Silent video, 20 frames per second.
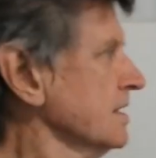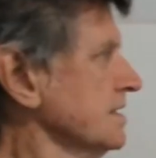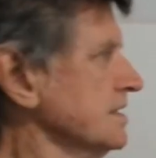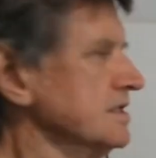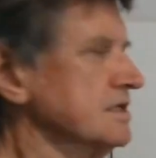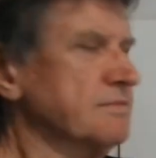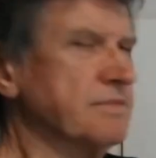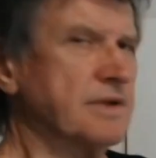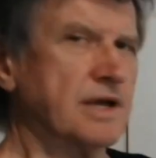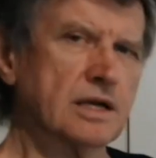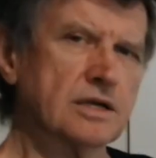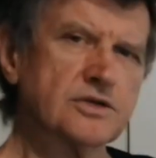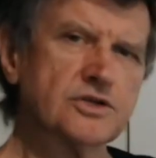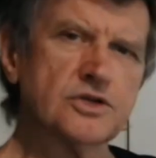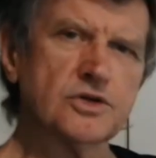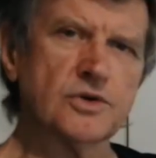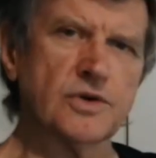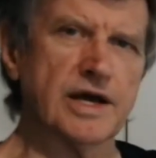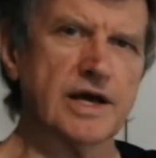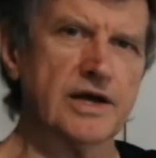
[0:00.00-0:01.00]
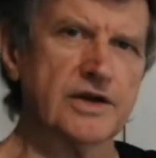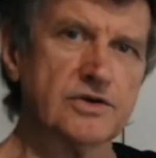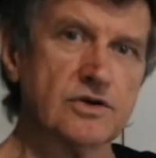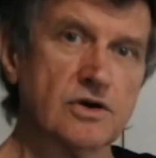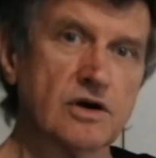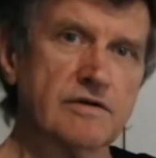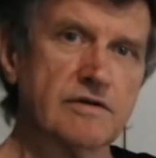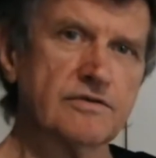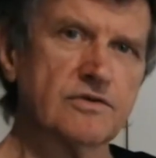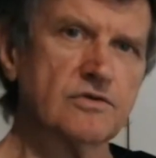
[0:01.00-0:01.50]
It's about a 2-hour
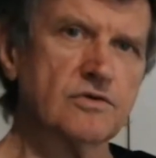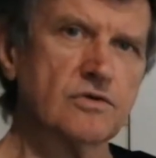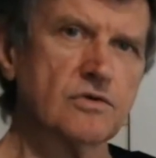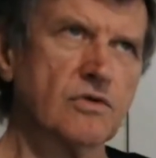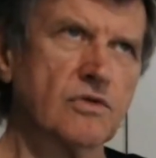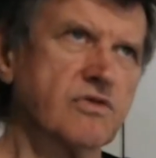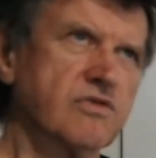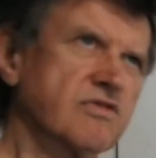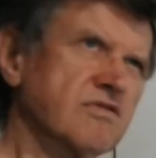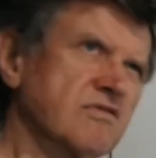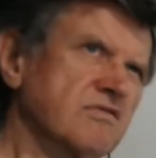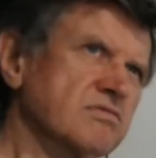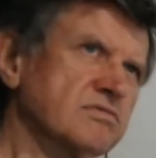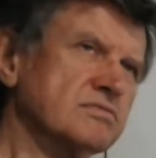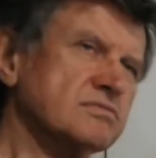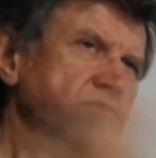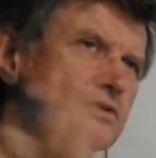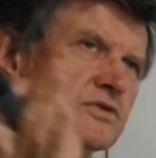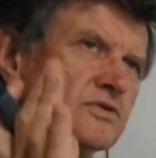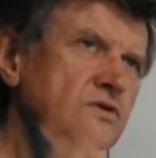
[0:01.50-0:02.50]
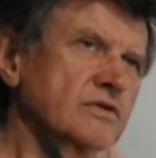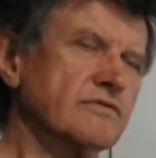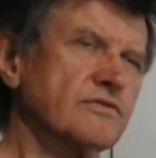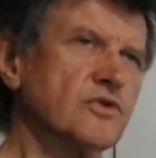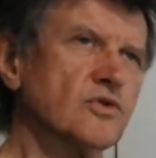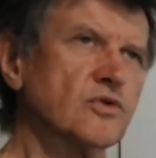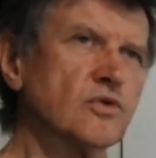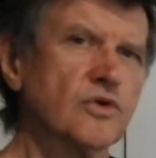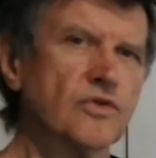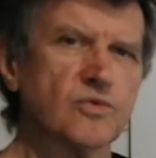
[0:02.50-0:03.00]
drive north, sort of
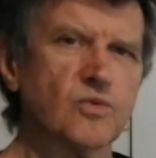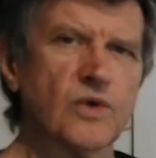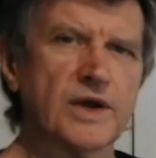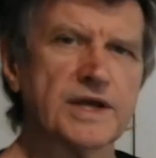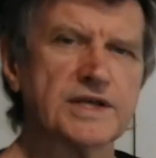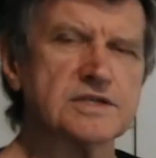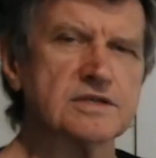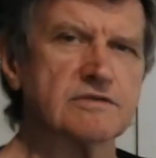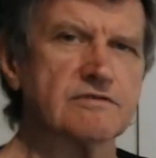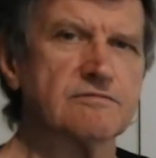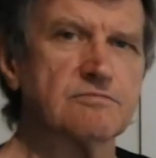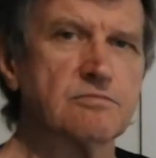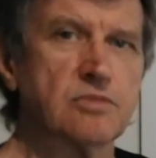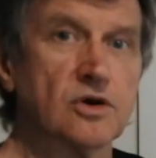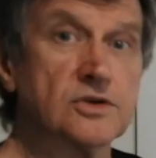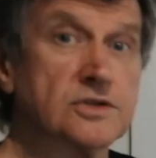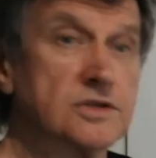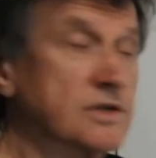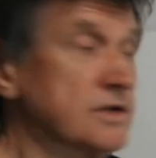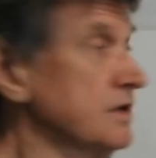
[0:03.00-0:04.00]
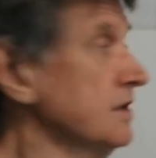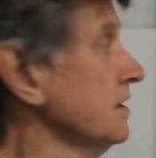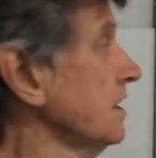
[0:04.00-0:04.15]
northwest of Boston,